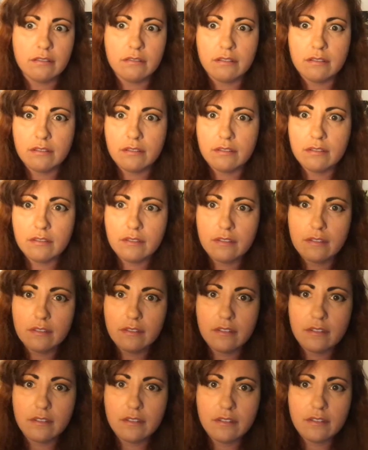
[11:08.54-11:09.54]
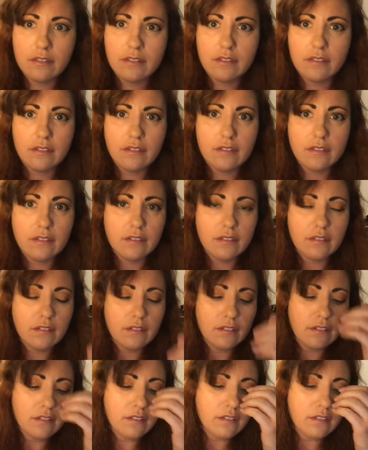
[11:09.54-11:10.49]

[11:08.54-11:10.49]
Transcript: Nothing is said.